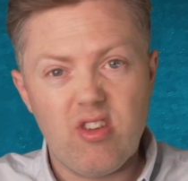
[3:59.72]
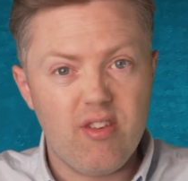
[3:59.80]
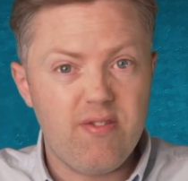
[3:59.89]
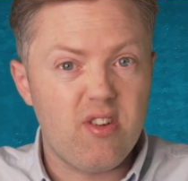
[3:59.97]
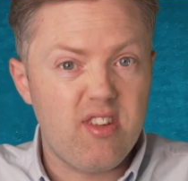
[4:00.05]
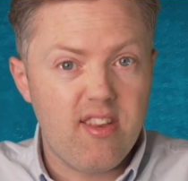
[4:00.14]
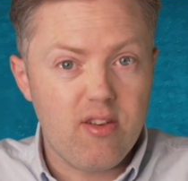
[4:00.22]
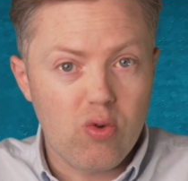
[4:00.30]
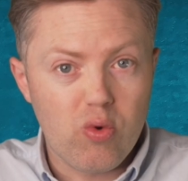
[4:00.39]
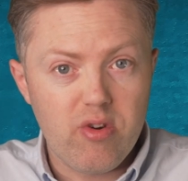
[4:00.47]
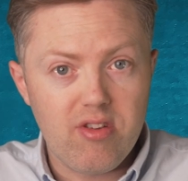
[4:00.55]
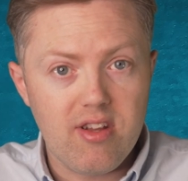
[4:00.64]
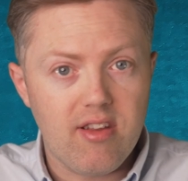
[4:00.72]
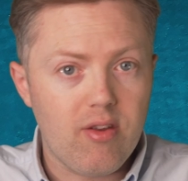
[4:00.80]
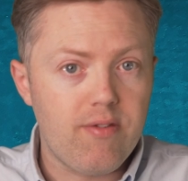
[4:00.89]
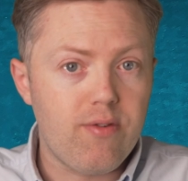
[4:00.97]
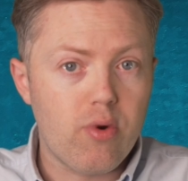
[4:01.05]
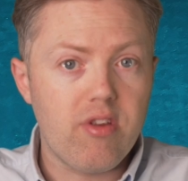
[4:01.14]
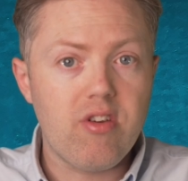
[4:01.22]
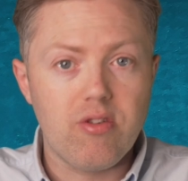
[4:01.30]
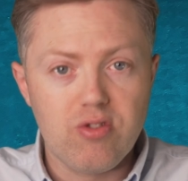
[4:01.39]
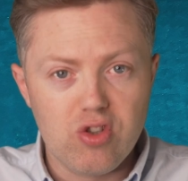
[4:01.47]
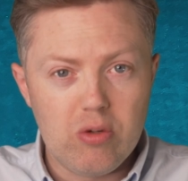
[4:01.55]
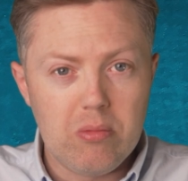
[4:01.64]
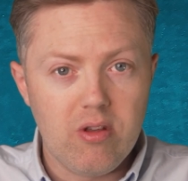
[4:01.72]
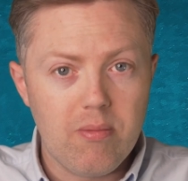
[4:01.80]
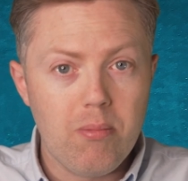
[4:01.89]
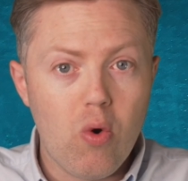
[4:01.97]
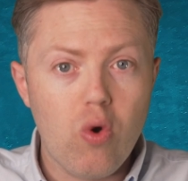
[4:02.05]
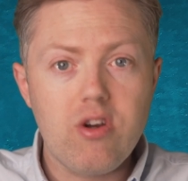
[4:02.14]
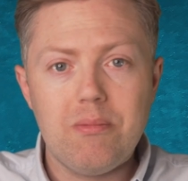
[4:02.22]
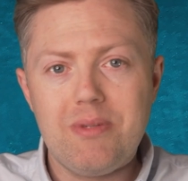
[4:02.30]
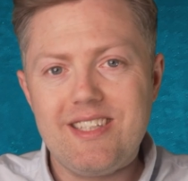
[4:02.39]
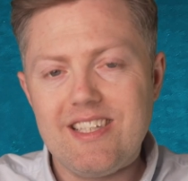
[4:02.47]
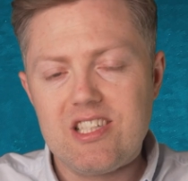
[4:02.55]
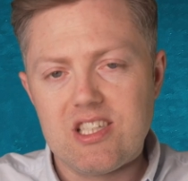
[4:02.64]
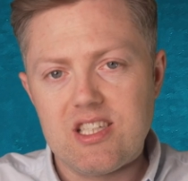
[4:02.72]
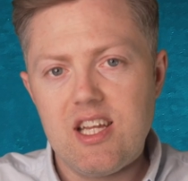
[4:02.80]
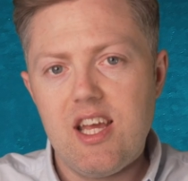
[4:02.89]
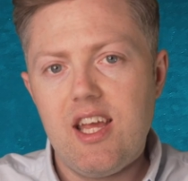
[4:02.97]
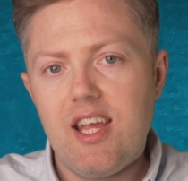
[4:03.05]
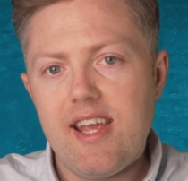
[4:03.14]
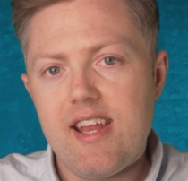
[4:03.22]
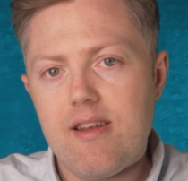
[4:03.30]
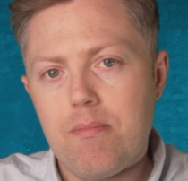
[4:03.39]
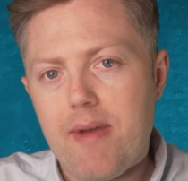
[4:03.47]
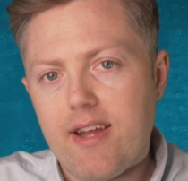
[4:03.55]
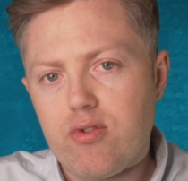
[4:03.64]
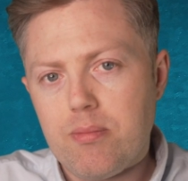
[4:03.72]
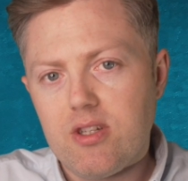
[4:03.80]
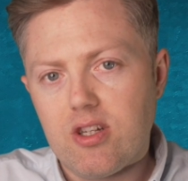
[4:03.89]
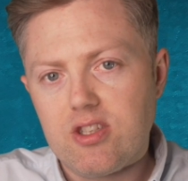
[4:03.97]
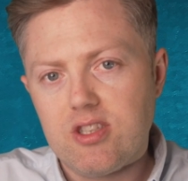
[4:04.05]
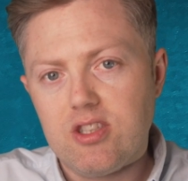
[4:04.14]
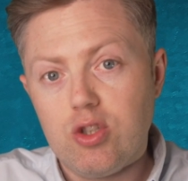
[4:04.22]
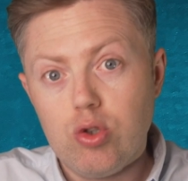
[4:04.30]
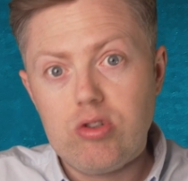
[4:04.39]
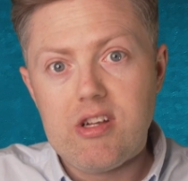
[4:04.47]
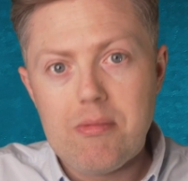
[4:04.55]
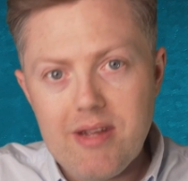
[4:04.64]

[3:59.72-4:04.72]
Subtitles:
is a foot in the door, isn't it? So for us consumers, more competition in battery production usually